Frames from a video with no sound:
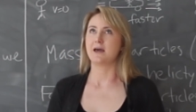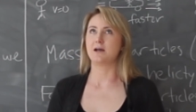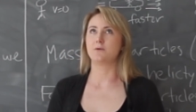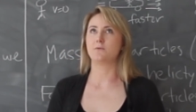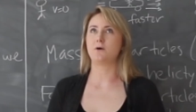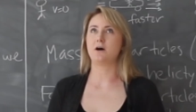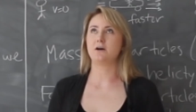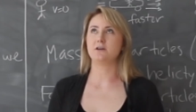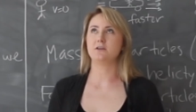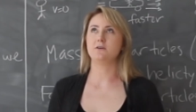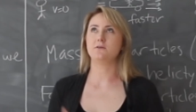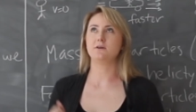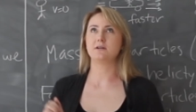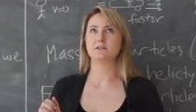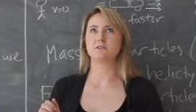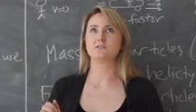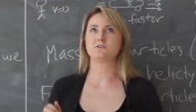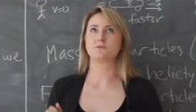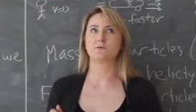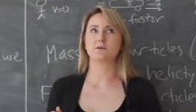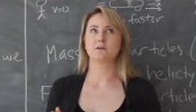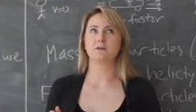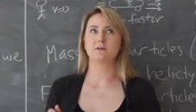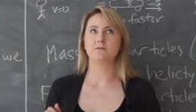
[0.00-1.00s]
and while you
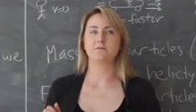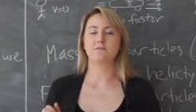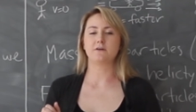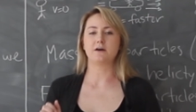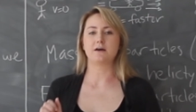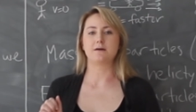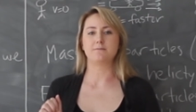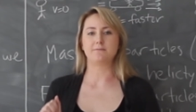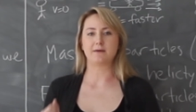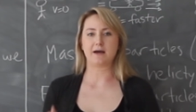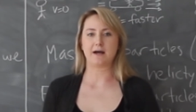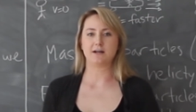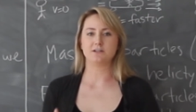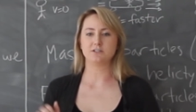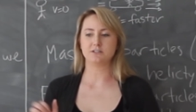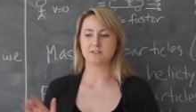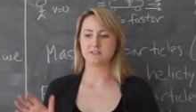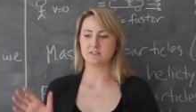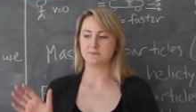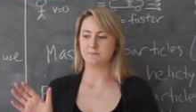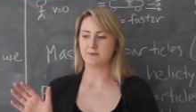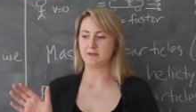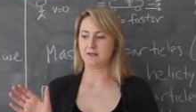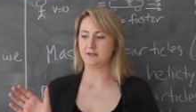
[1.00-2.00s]
can sort of
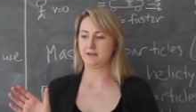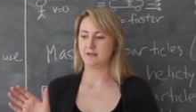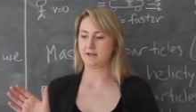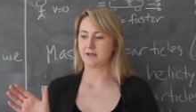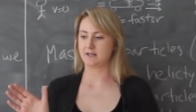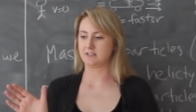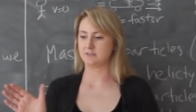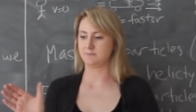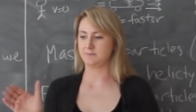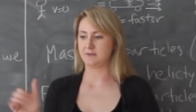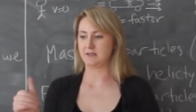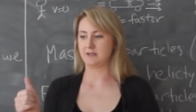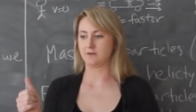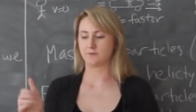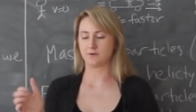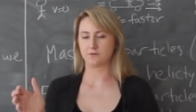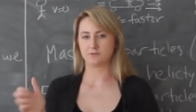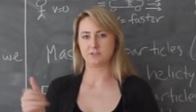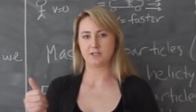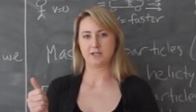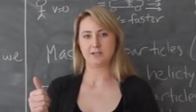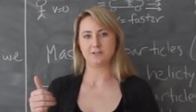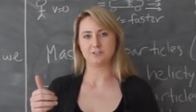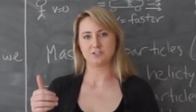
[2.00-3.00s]
imagine spin as being
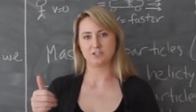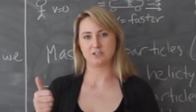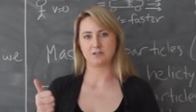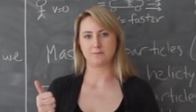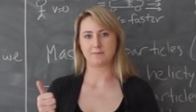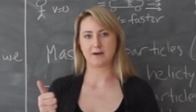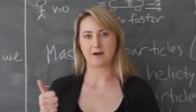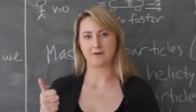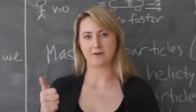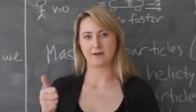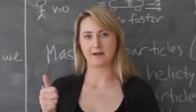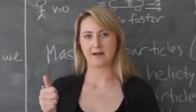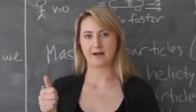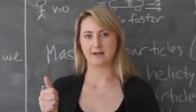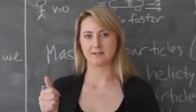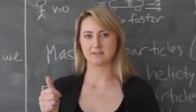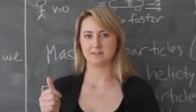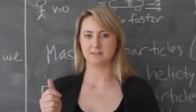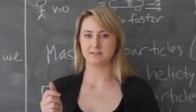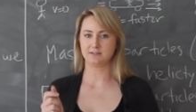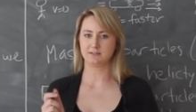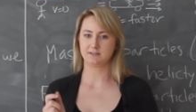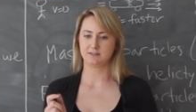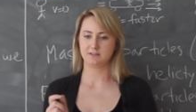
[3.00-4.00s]
rotation about an
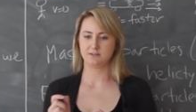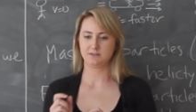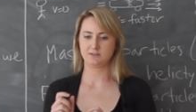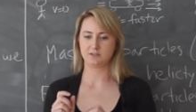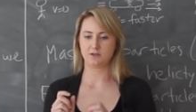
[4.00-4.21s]
axis,